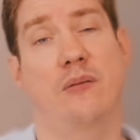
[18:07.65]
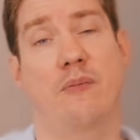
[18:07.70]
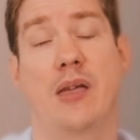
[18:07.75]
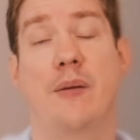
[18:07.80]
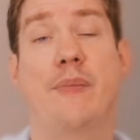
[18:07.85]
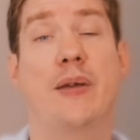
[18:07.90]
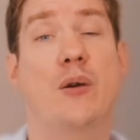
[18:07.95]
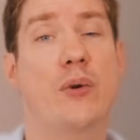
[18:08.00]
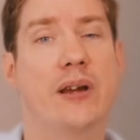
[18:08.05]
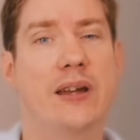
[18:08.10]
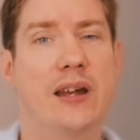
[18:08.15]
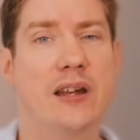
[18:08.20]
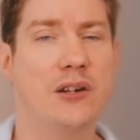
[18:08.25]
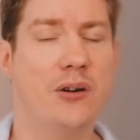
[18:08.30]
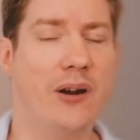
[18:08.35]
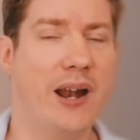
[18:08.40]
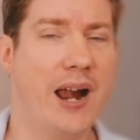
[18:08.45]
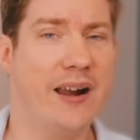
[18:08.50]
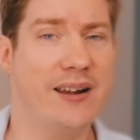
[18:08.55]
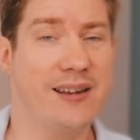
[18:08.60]
Maybe we didn't
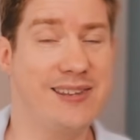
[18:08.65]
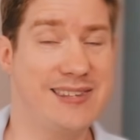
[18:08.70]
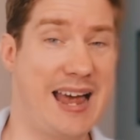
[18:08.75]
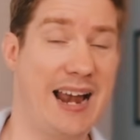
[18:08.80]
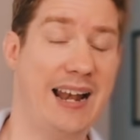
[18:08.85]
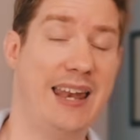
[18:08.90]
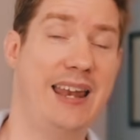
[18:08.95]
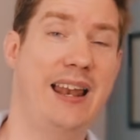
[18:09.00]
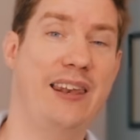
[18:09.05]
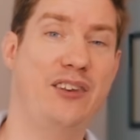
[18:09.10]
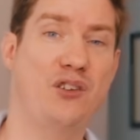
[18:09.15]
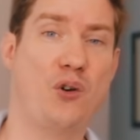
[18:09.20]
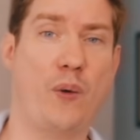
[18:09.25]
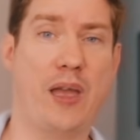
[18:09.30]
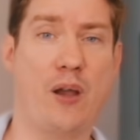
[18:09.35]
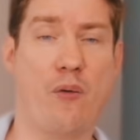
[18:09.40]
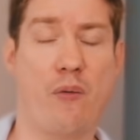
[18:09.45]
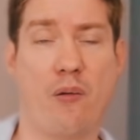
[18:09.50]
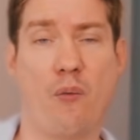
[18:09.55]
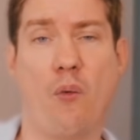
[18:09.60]
turn out exactly the
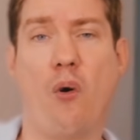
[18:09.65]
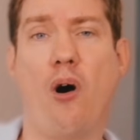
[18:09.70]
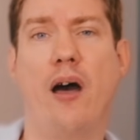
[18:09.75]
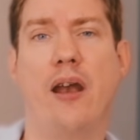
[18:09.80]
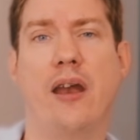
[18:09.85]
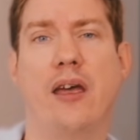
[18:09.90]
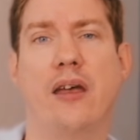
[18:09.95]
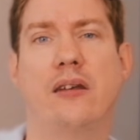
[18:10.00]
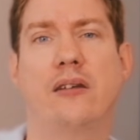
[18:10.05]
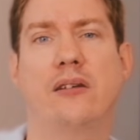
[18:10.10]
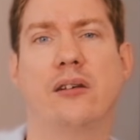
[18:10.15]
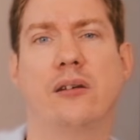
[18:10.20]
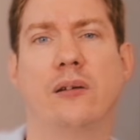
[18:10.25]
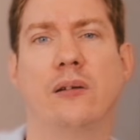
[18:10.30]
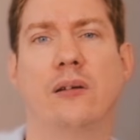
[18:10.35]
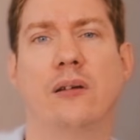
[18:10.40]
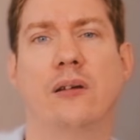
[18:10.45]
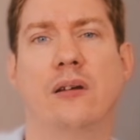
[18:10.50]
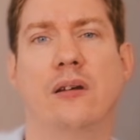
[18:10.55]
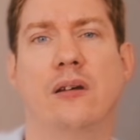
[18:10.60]
way we wanted
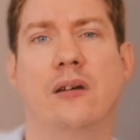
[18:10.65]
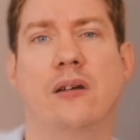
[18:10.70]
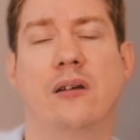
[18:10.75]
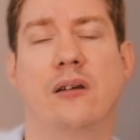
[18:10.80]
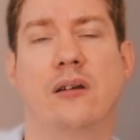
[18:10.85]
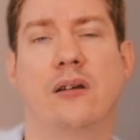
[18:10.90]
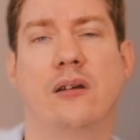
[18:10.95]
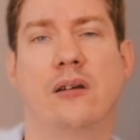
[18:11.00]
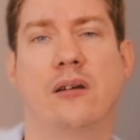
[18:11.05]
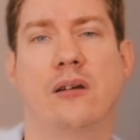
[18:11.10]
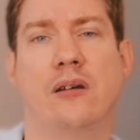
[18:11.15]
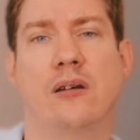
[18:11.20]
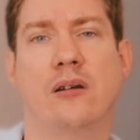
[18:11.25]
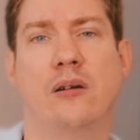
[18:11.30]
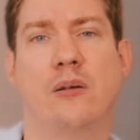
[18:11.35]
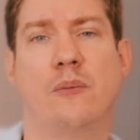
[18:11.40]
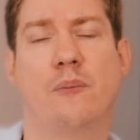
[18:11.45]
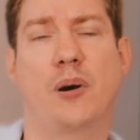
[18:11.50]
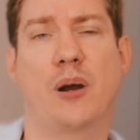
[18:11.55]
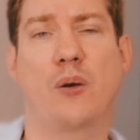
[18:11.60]
to,
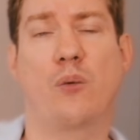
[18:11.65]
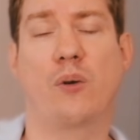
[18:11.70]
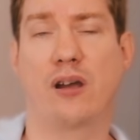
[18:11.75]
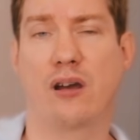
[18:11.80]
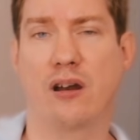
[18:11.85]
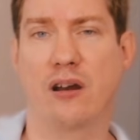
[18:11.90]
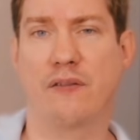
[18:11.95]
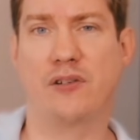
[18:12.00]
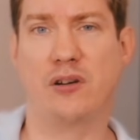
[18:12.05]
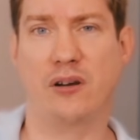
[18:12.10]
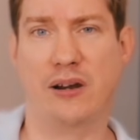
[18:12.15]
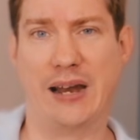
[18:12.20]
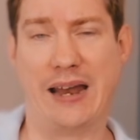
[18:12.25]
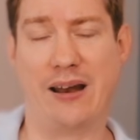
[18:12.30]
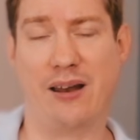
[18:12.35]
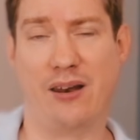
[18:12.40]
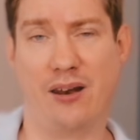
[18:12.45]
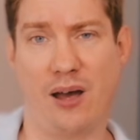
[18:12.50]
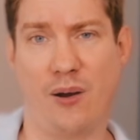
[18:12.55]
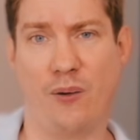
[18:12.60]
but we could have turned out
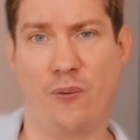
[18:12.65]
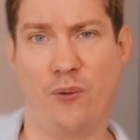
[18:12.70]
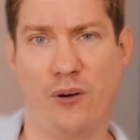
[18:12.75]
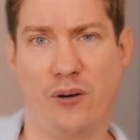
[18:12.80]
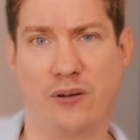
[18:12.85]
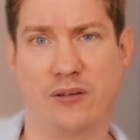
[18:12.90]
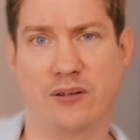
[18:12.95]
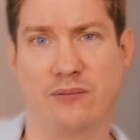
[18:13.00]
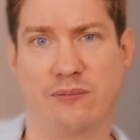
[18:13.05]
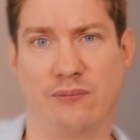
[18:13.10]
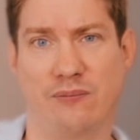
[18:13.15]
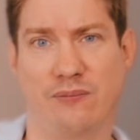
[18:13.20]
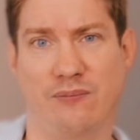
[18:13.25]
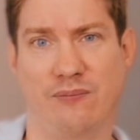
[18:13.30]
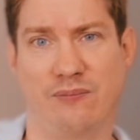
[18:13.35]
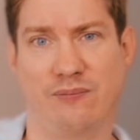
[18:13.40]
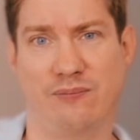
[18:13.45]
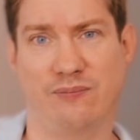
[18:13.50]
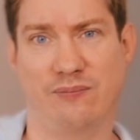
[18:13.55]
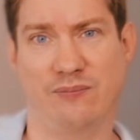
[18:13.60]
a lot worse,
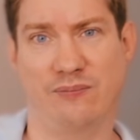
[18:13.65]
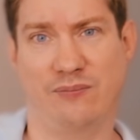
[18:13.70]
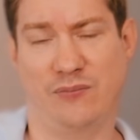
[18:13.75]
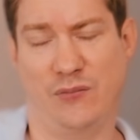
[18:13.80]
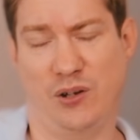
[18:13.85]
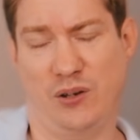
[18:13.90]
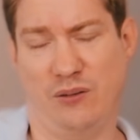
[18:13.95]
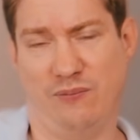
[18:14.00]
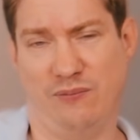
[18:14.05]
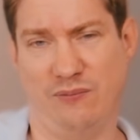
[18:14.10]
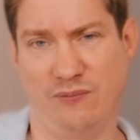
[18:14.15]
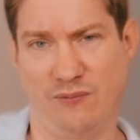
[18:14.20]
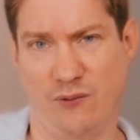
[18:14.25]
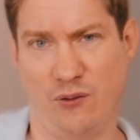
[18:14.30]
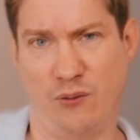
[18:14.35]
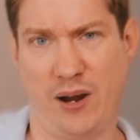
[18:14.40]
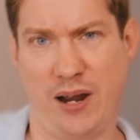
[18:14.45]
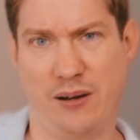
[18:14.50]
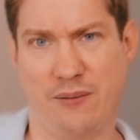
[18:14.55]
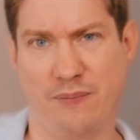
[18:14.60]

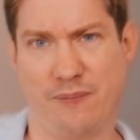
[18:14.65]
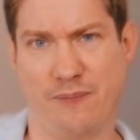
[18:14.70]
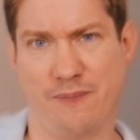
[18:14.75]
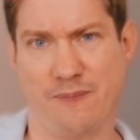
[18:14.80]
right?